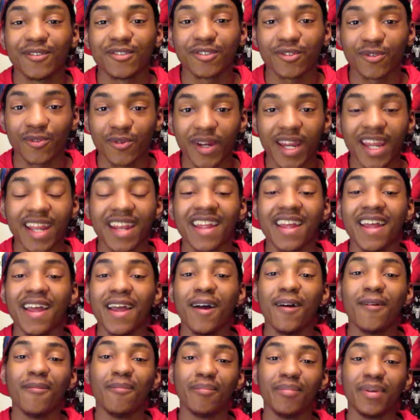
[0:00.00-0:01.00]
was great.
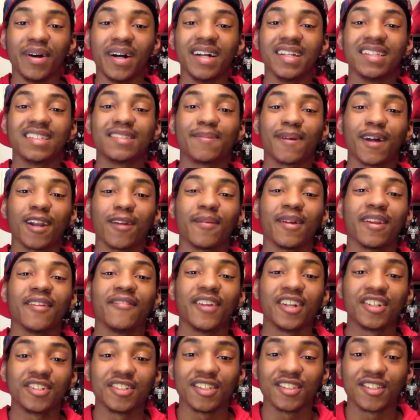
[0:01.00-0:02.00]
But Spider-Man
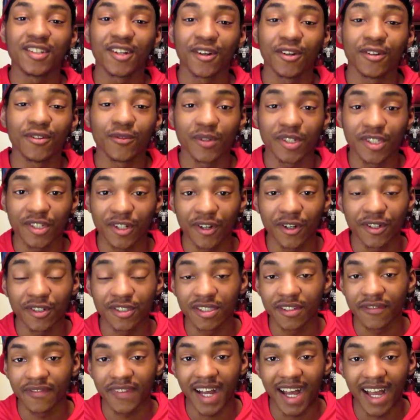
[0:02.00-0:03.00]
eventually
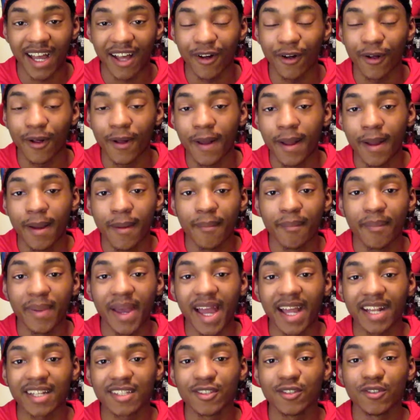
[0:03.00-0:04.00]
returns the vial
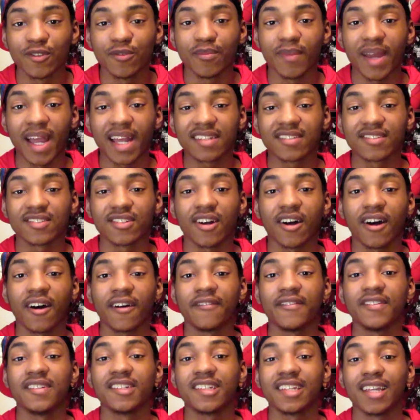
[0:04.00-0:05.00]
back to Max's
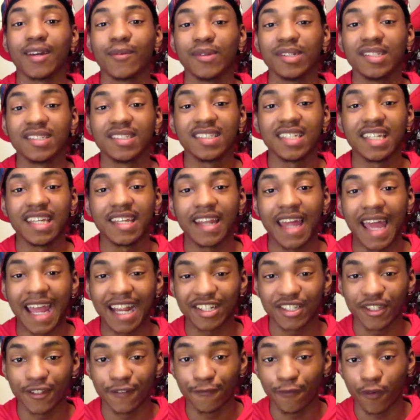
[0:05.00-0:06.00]
office, and we see it
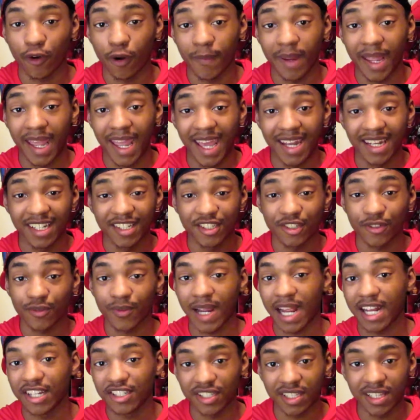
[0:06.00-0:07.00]
actually form a hand and
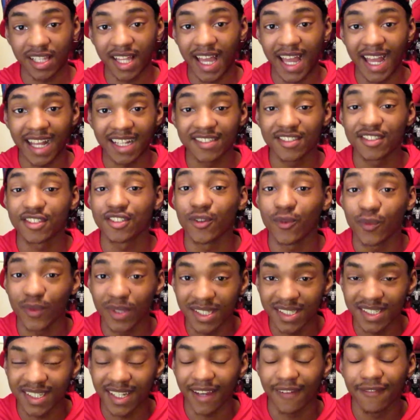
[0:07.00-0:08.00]
scratch the glass. So
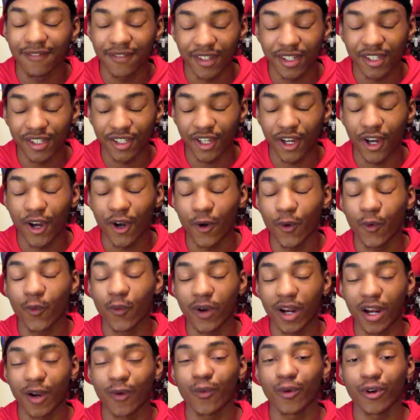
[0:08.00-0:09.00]
we definitely know
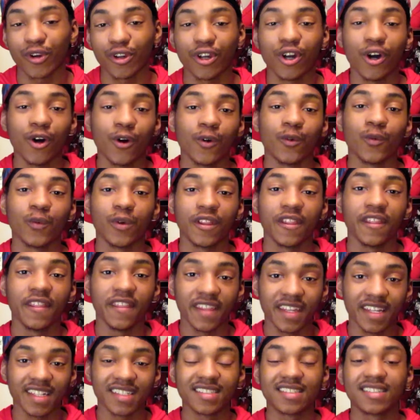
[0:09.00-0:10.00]
where we're going with
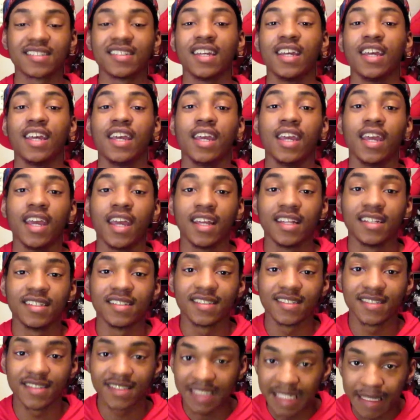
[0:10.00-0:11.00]
this
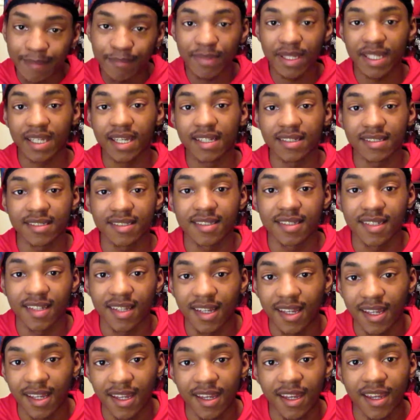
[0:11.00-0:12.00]
symbiote.
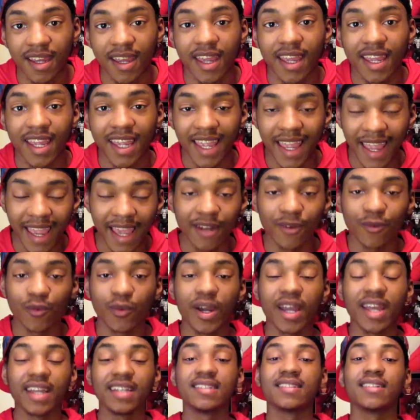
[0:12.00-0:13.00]
Can't
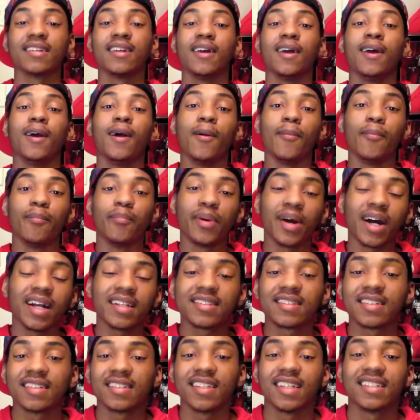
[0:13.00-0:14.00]
wait.
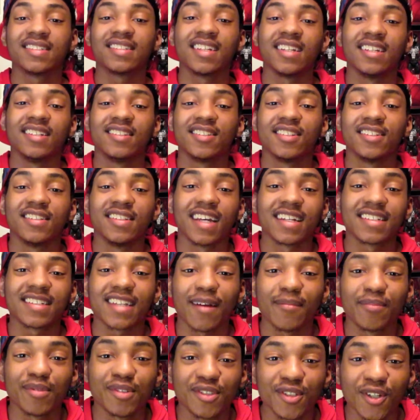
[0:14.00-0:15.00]
But let's get into the
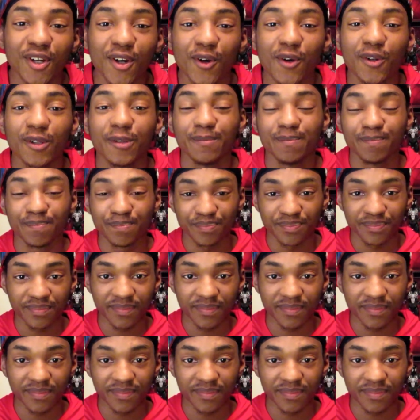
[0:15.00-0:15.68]
next episode,